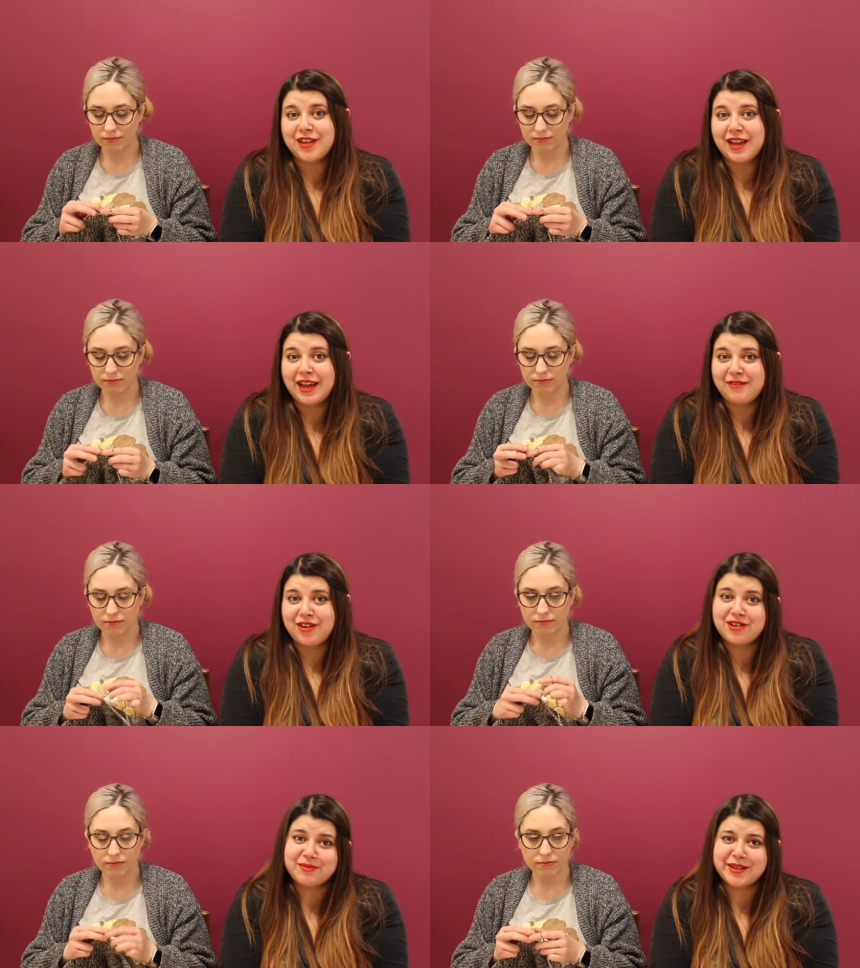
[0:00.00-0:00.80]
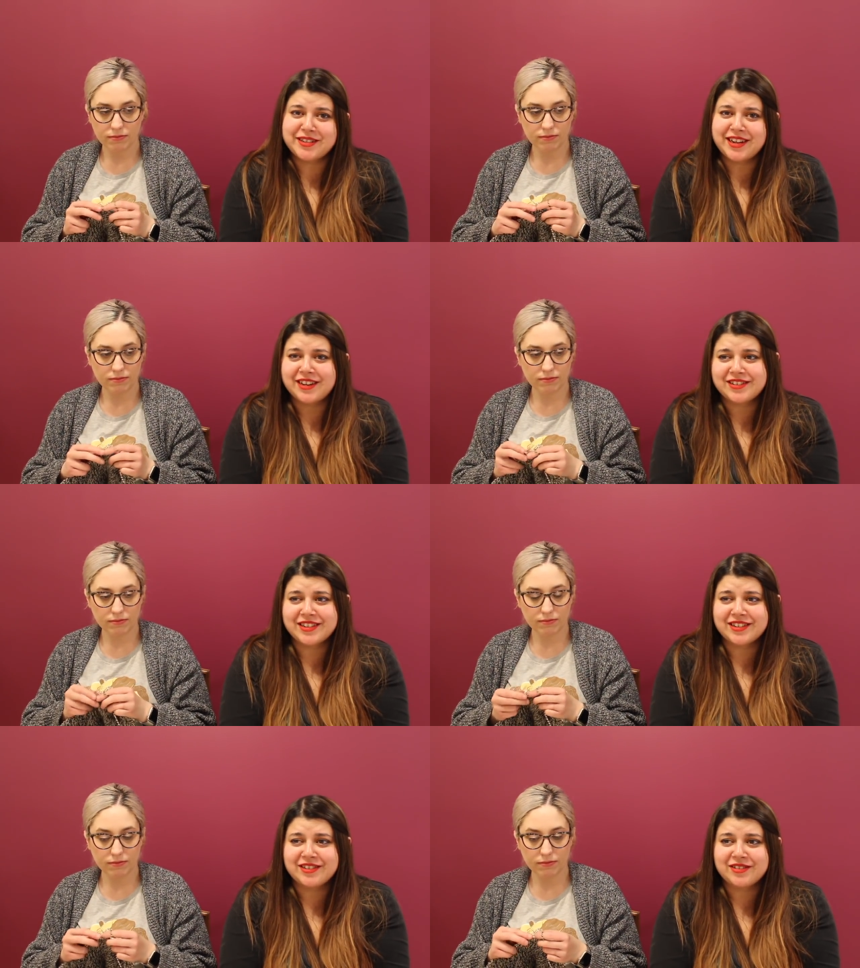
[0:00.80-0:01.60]
Speaker 1: the, I have yarn in my stash I
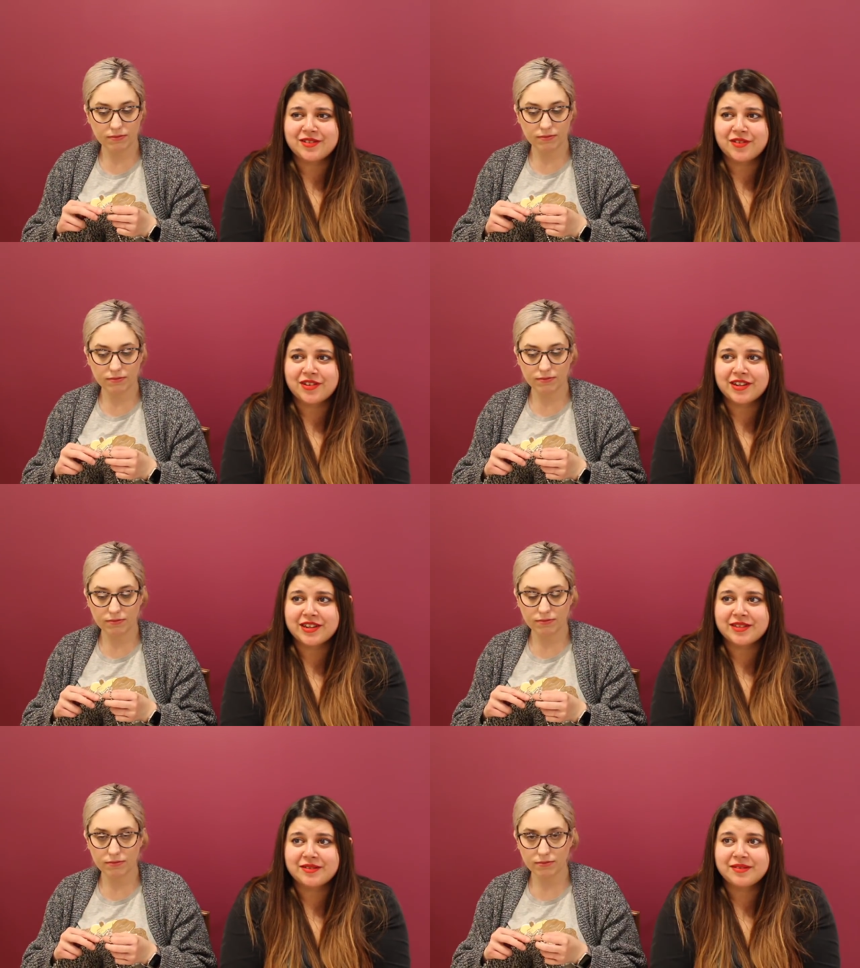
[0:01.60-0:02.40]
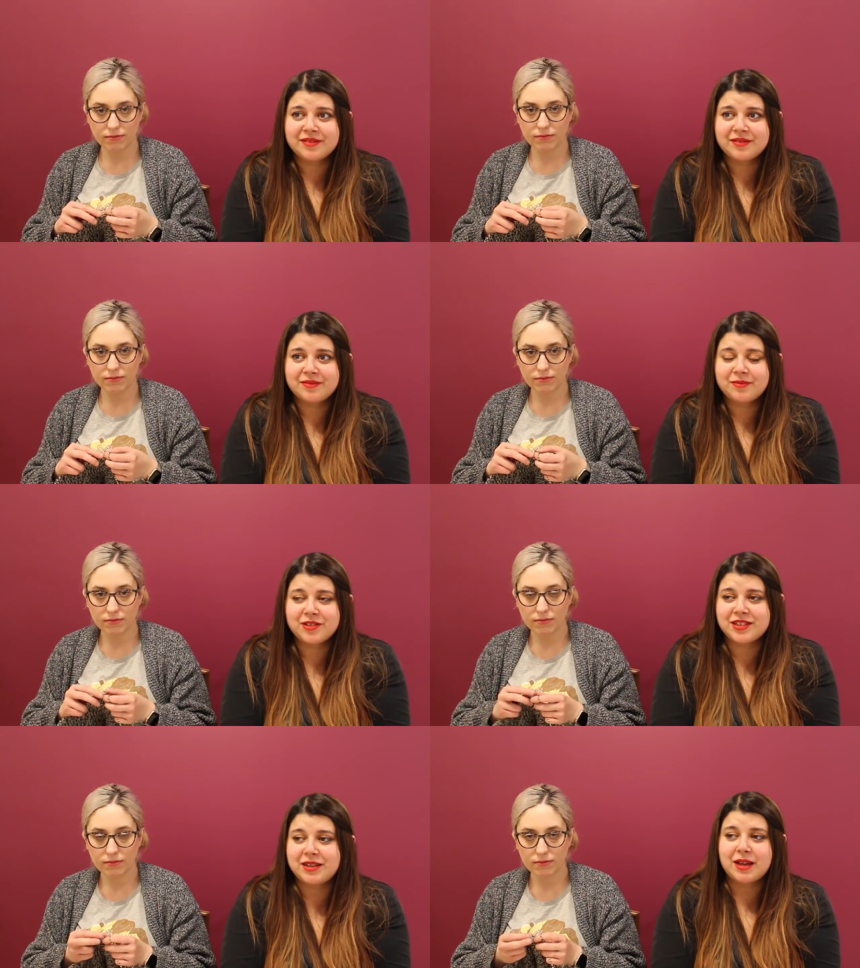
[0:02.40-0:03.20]
could use for it. We'll
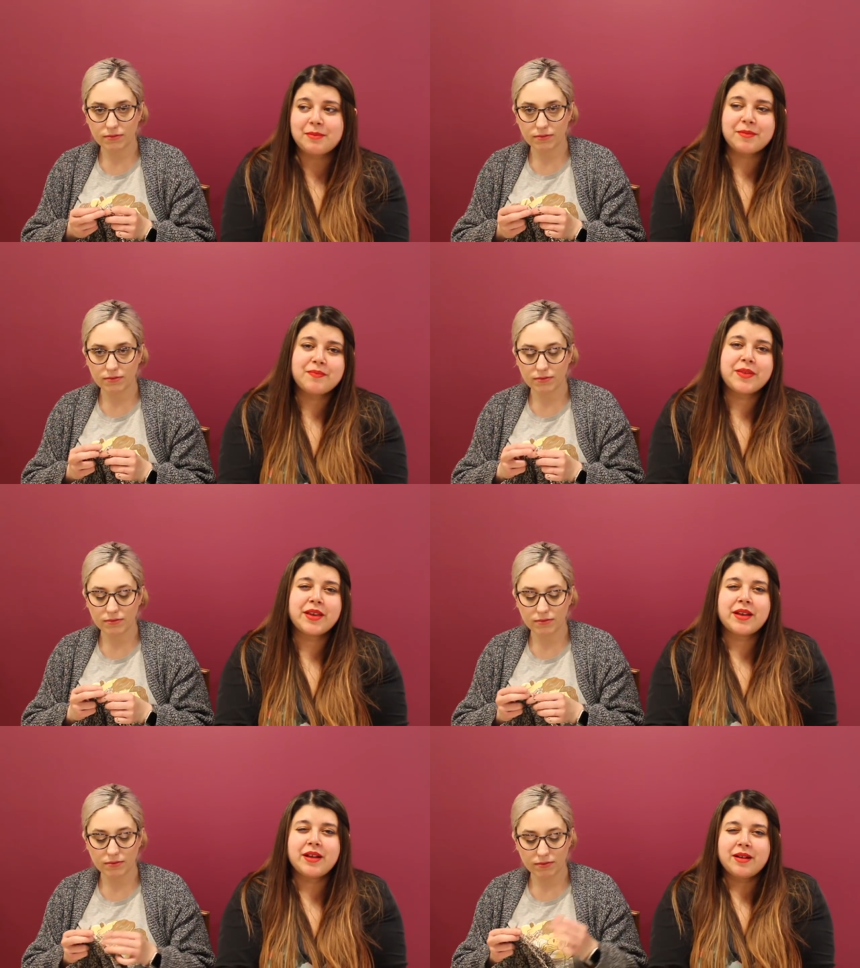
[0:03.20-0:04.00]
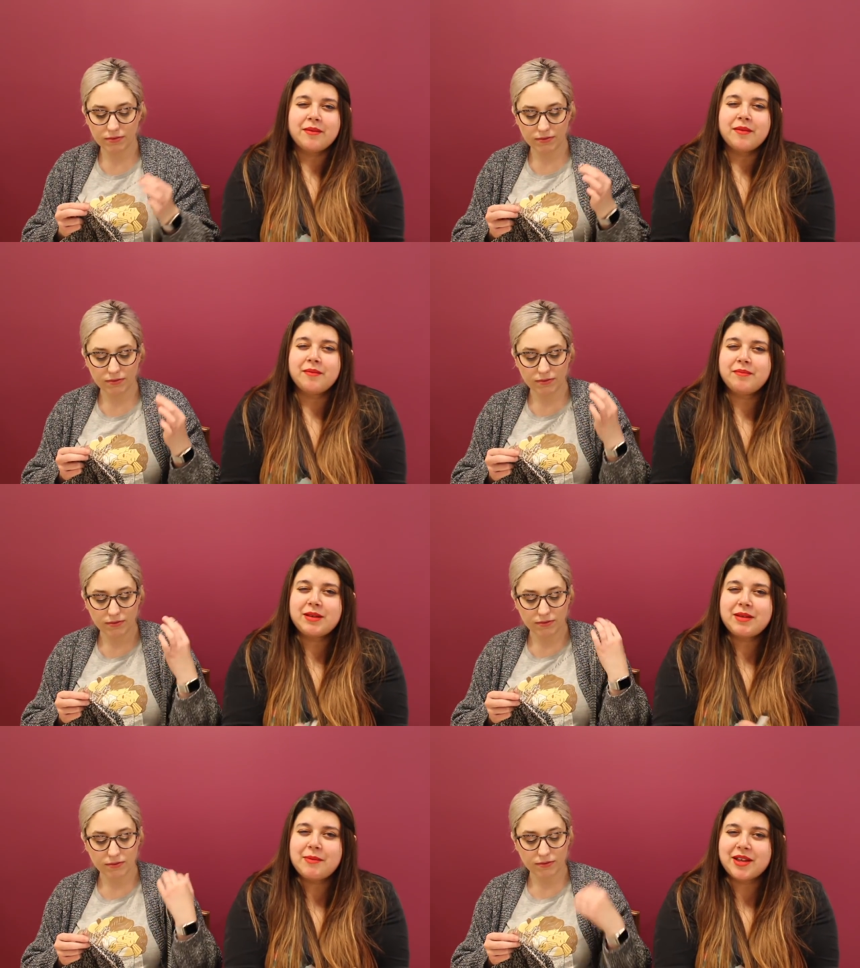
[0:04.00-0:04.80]
see. I'm,
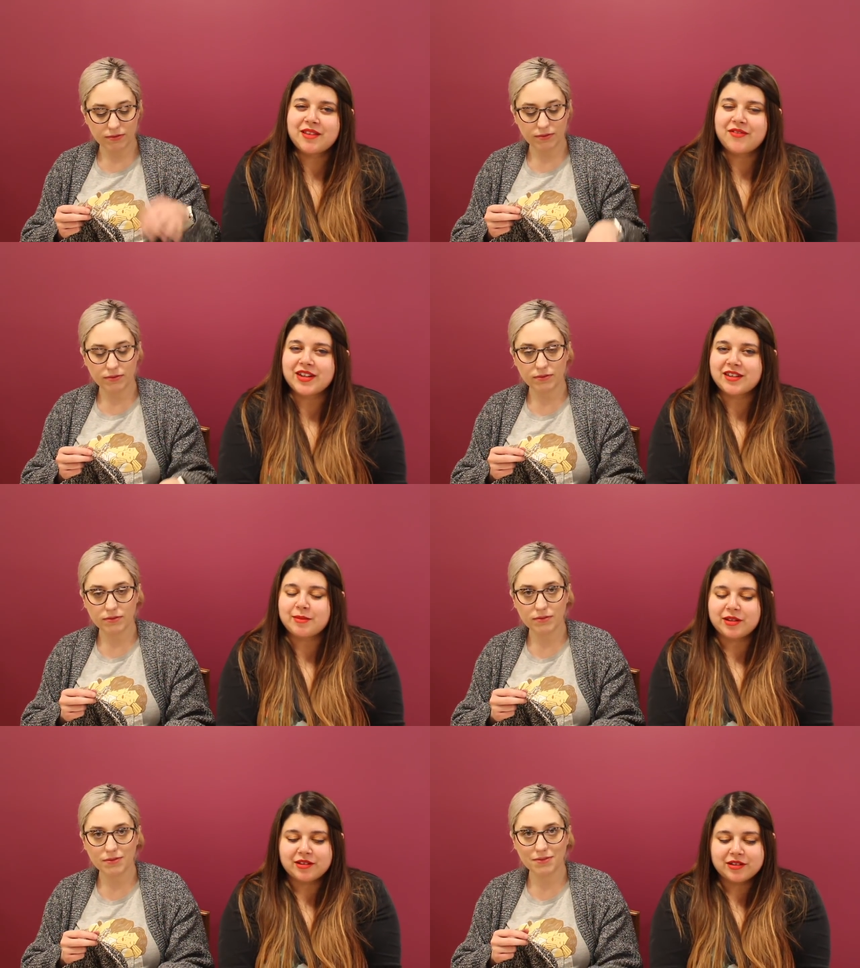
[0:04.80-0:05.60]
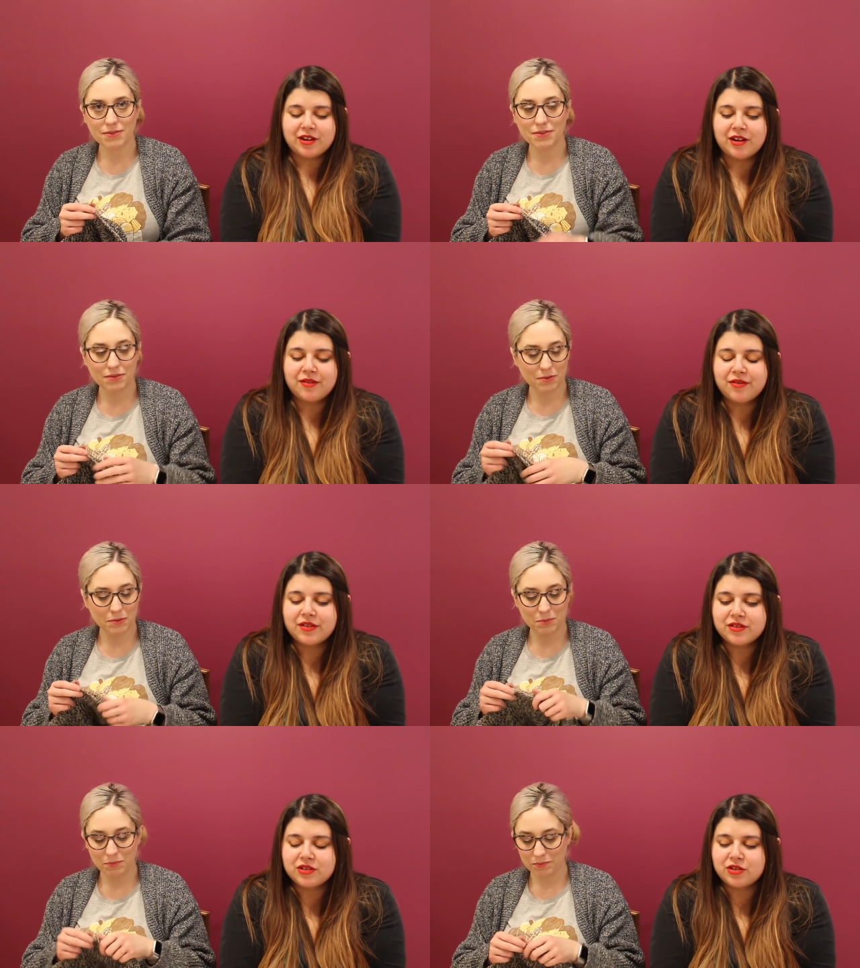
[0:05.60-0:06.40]
maybe I'm on the fence about the scarf
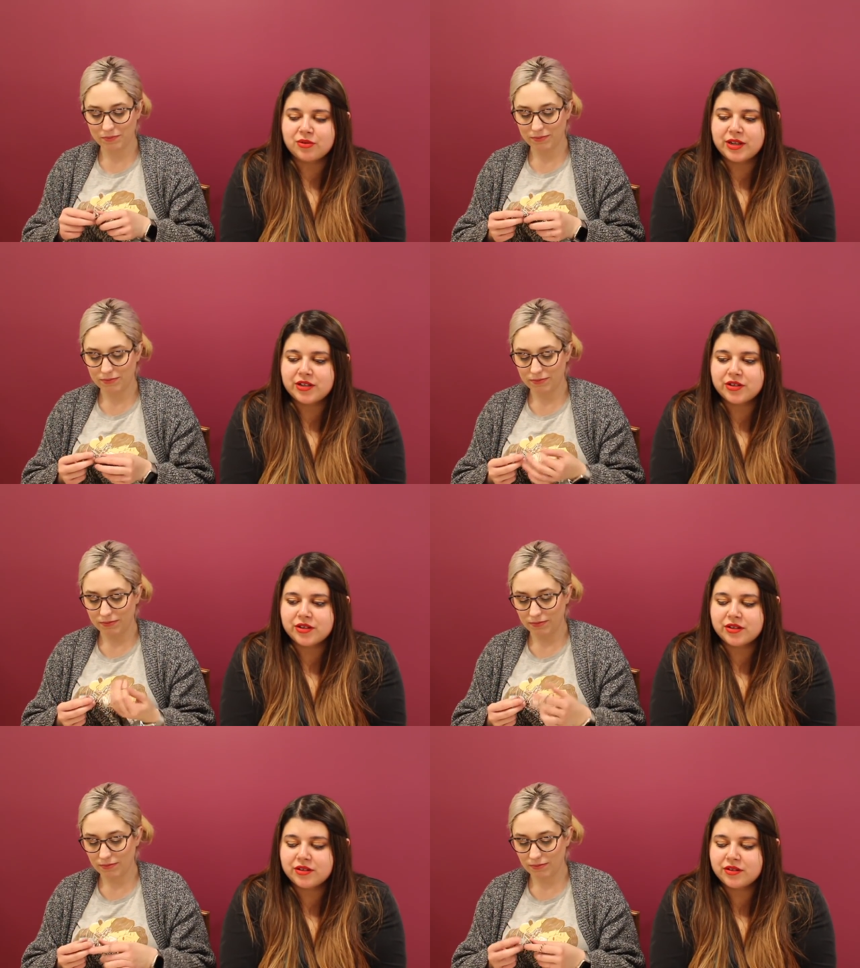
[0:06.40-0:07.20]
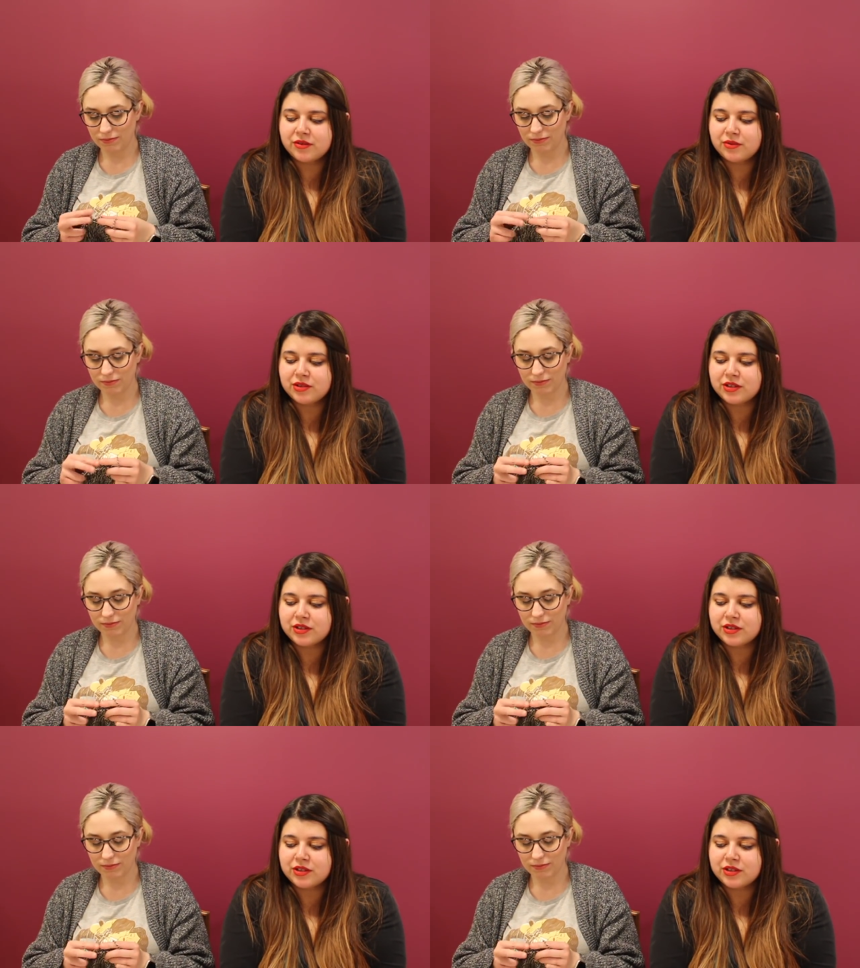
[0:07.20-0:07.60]
situation. We'll